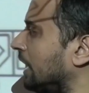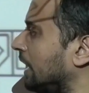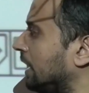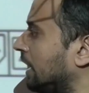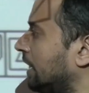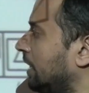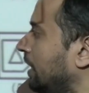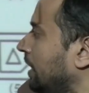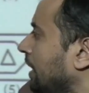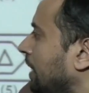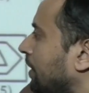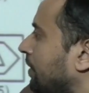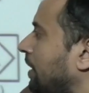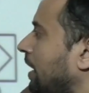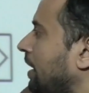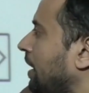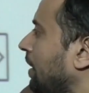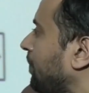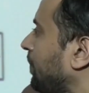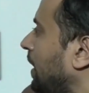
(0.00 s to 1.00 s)
taken
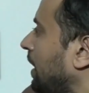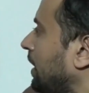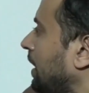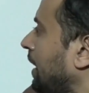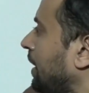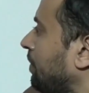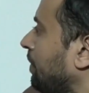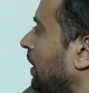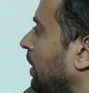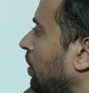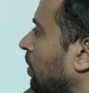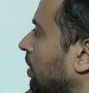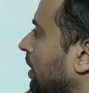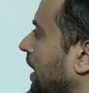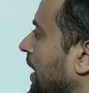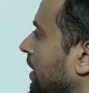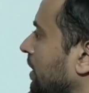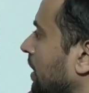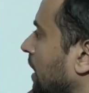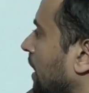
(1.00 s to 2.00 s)
then definitely it will look
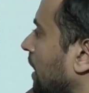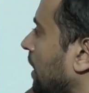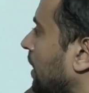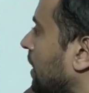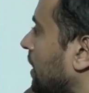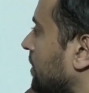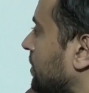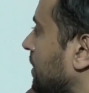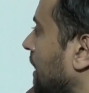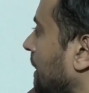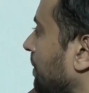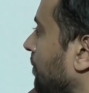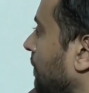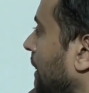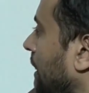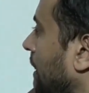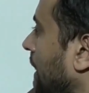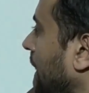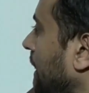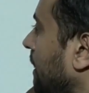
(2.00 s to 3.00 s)
like uh, same
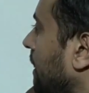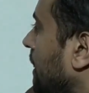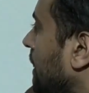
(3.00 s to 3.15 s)
way right.